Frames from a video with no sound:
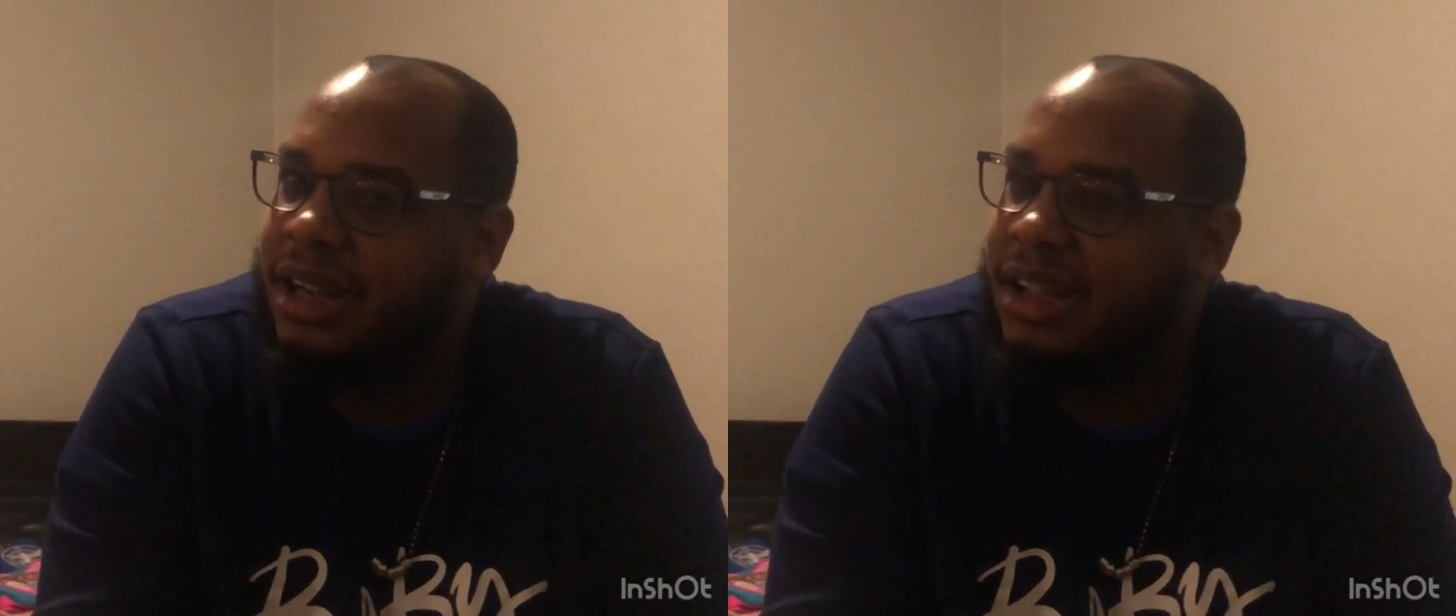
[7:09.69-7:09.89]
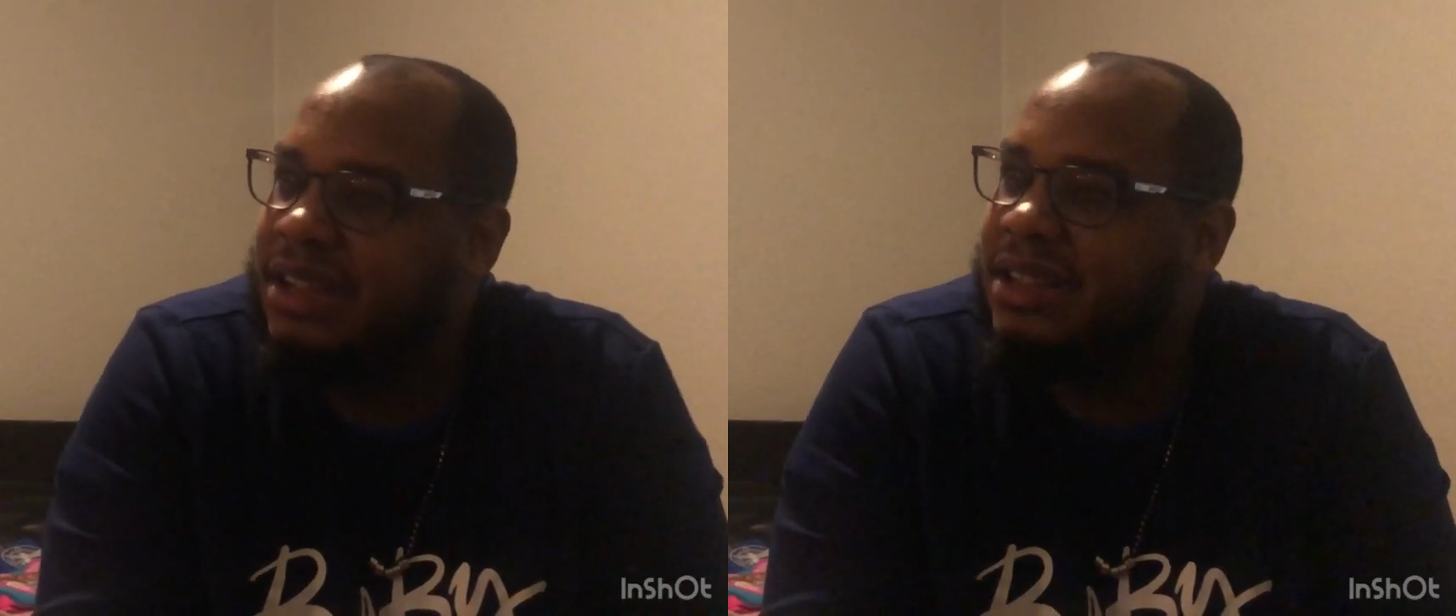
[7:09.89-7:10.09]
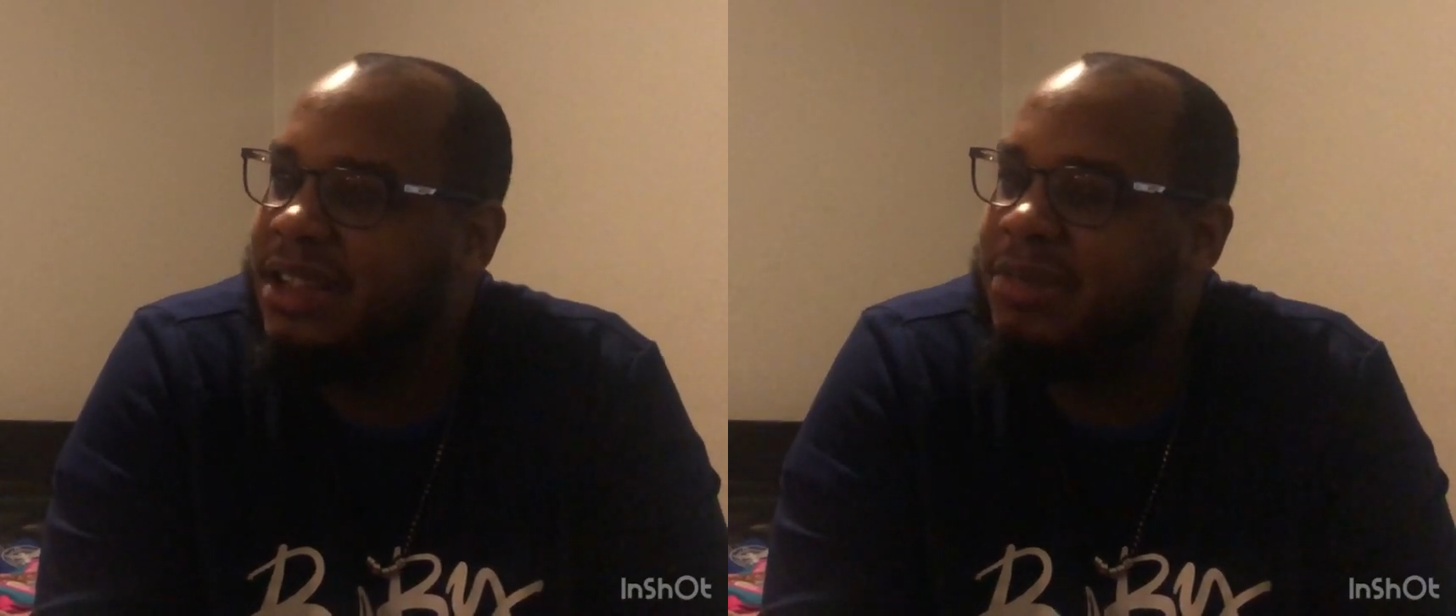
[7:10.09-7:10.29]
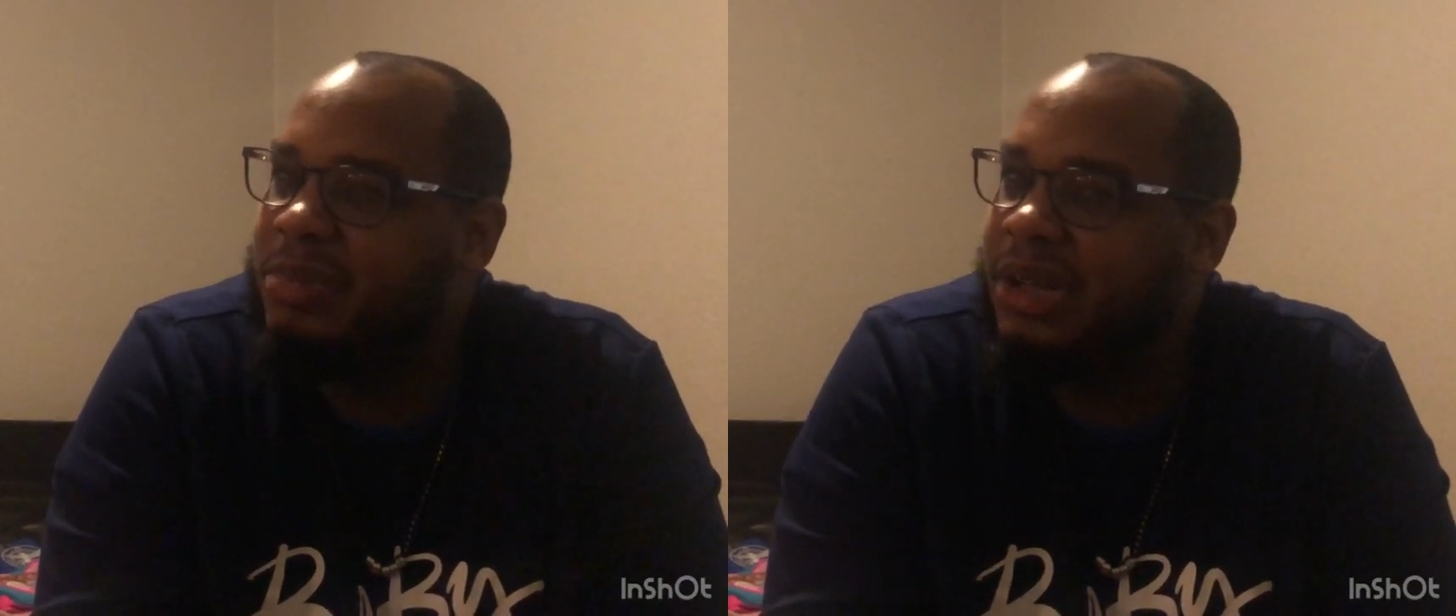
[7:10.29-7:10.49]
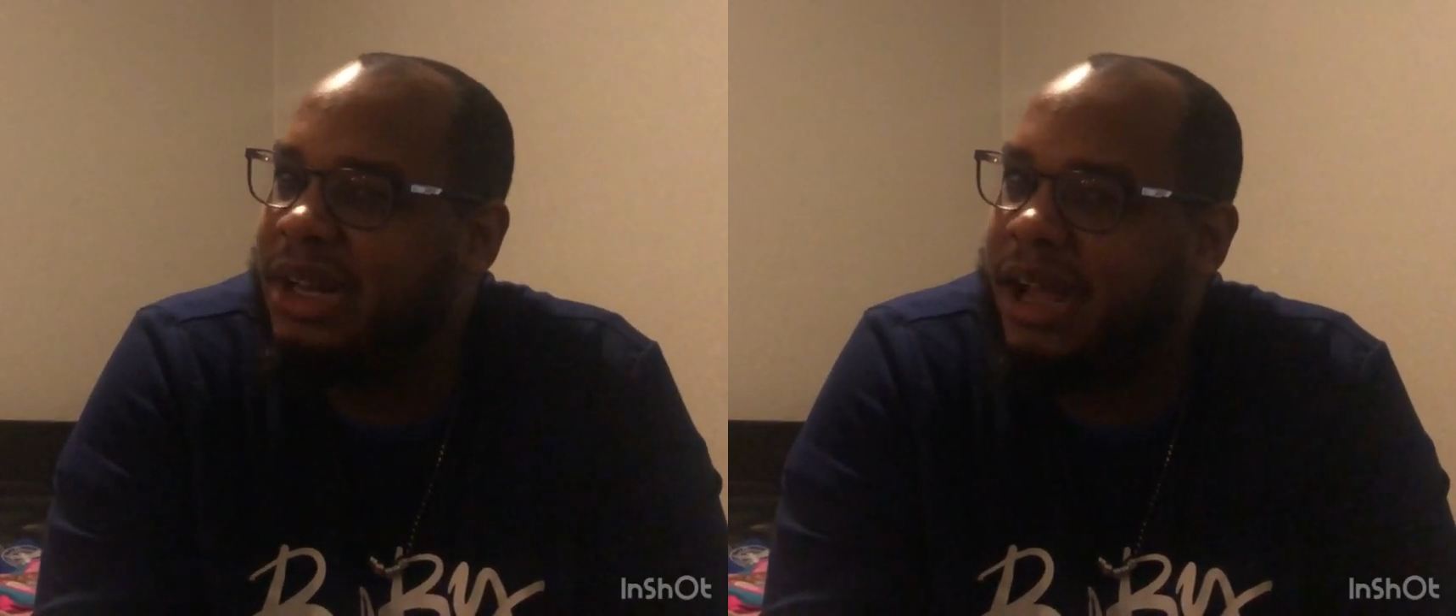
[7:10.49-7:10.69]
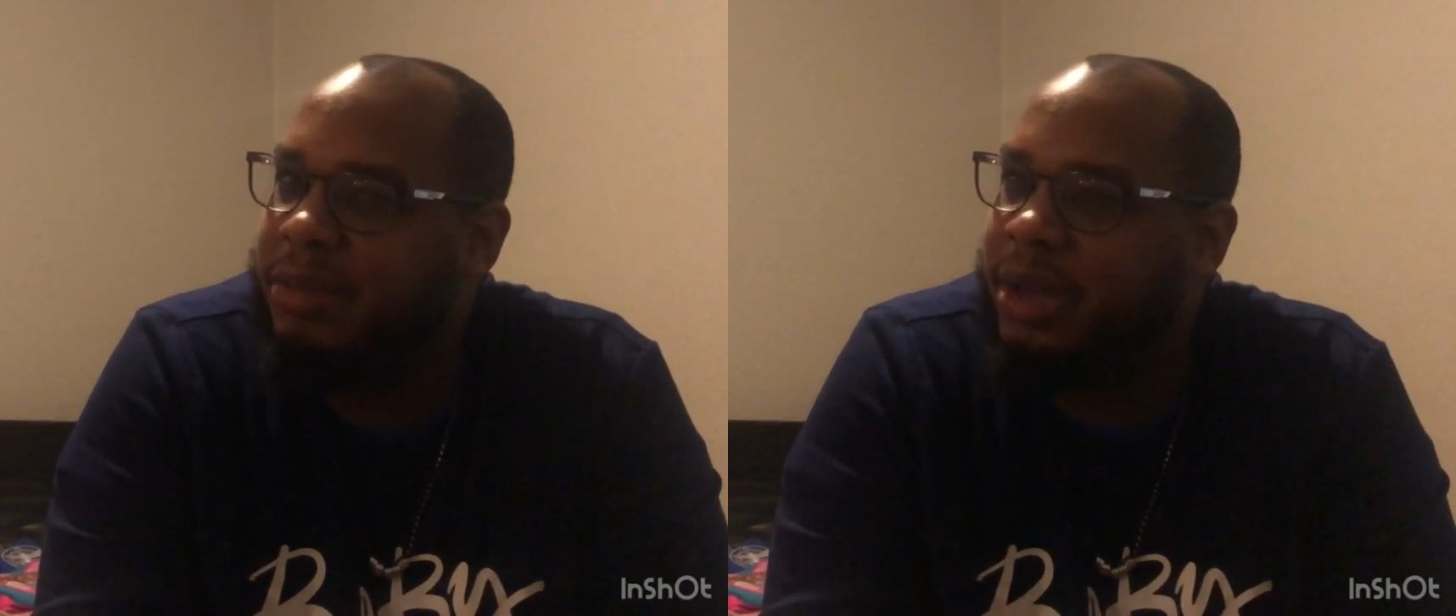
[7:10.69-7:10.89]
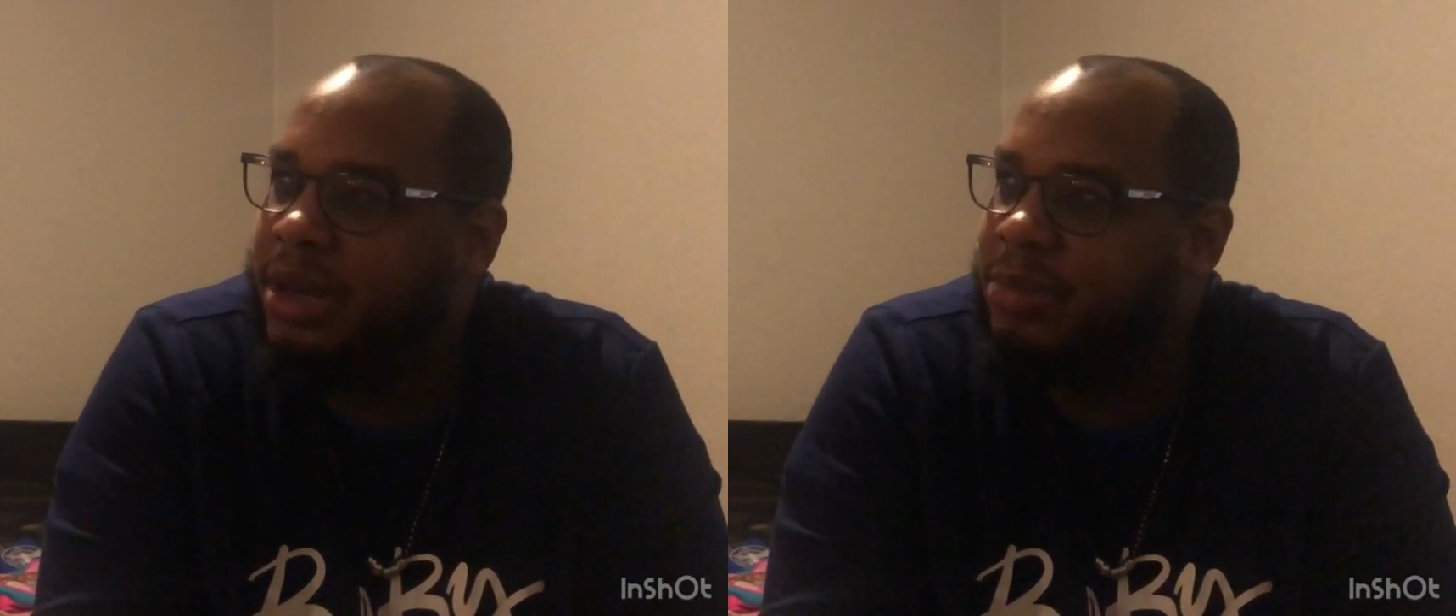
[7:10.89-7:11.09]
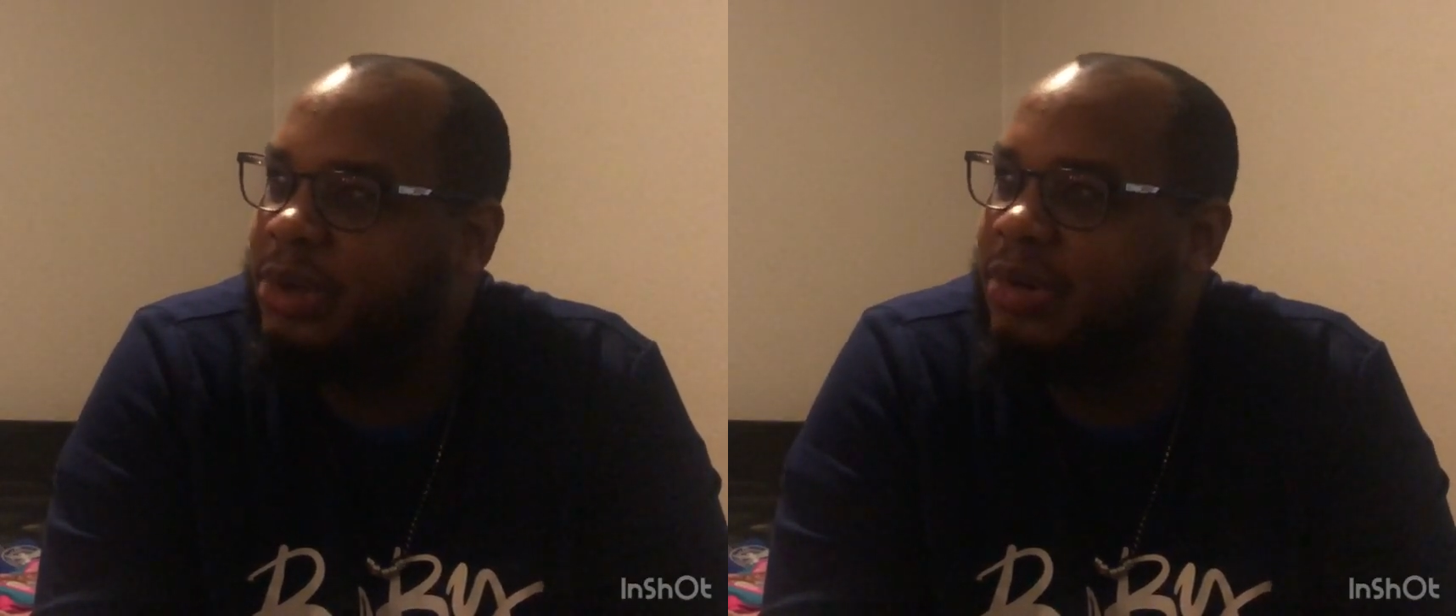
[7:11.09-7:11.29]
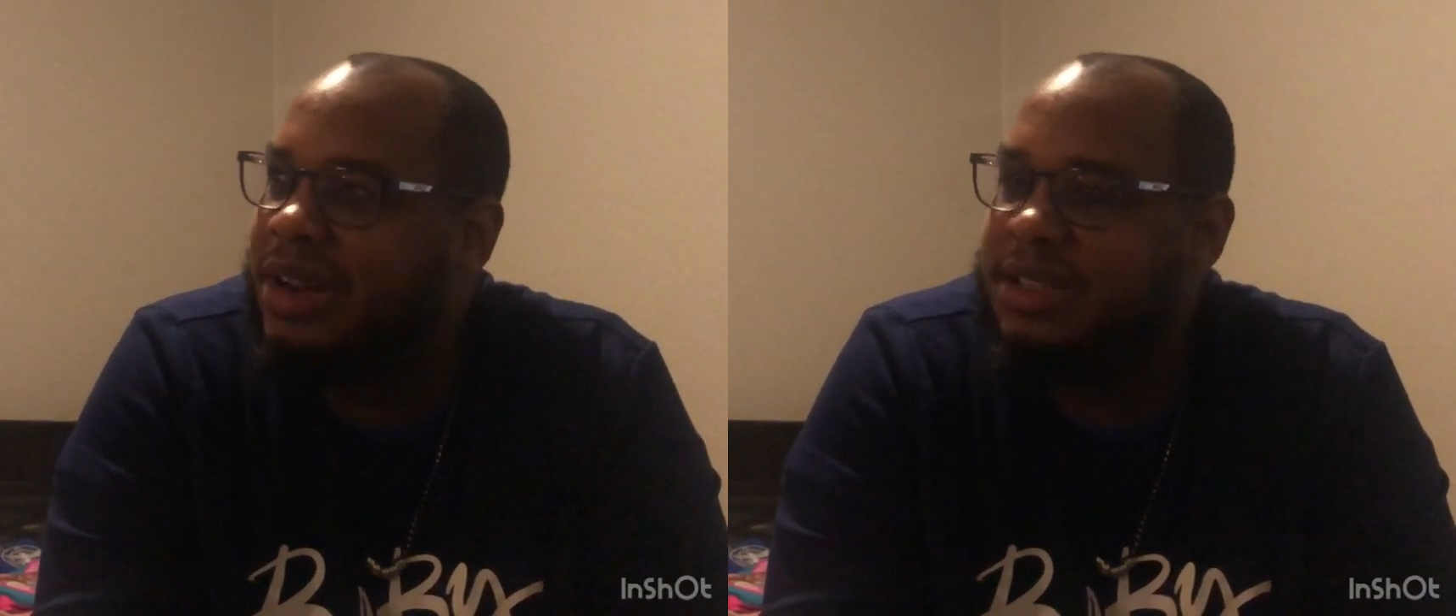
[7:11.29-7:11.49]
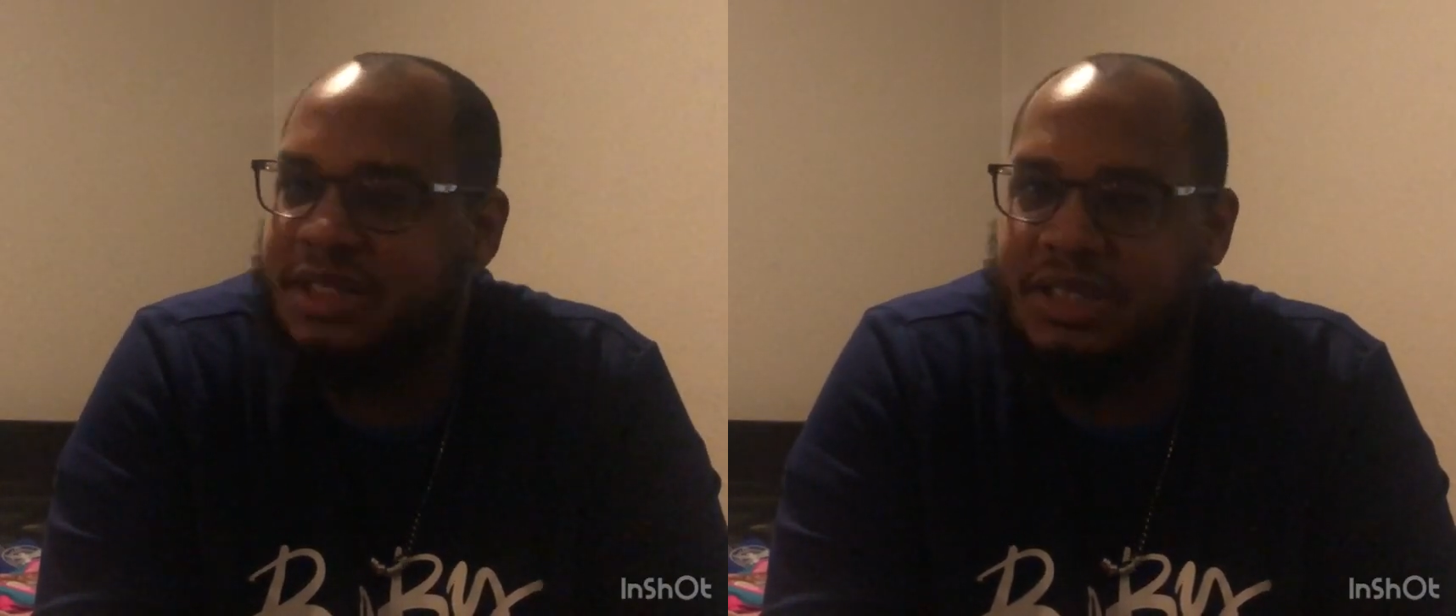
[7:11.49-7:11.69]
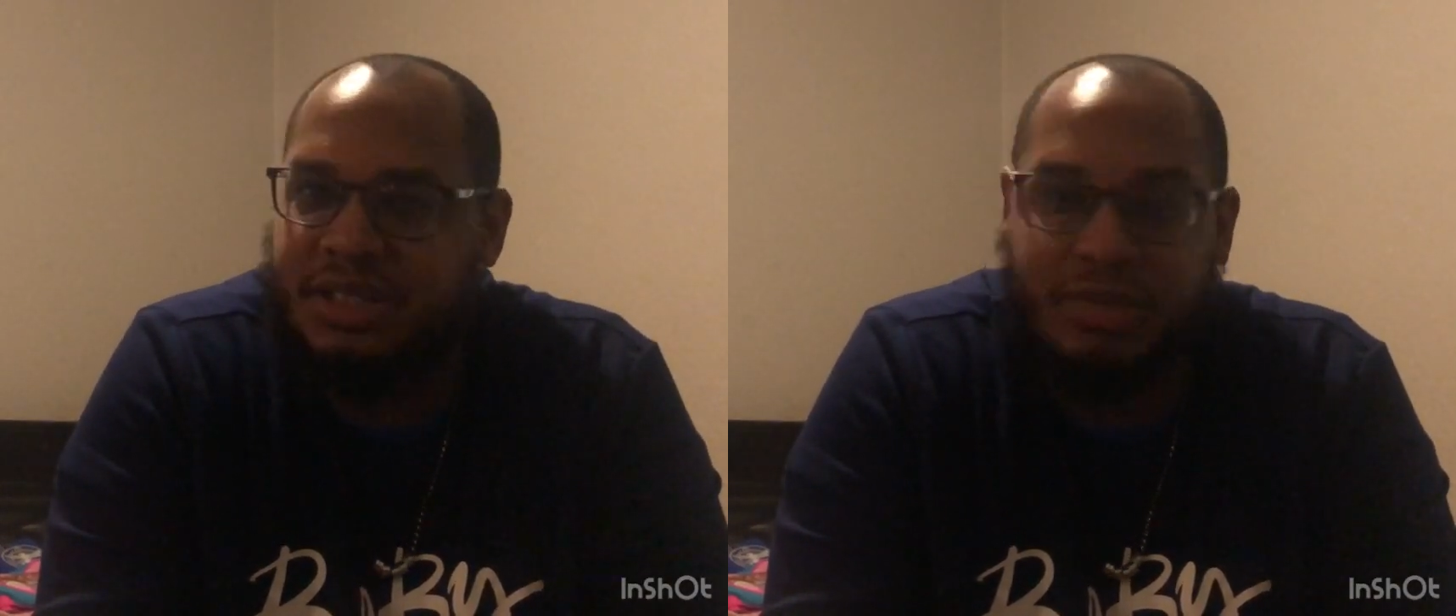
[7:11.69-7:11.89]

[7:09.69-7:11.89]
It could be a lot better, but credit's decent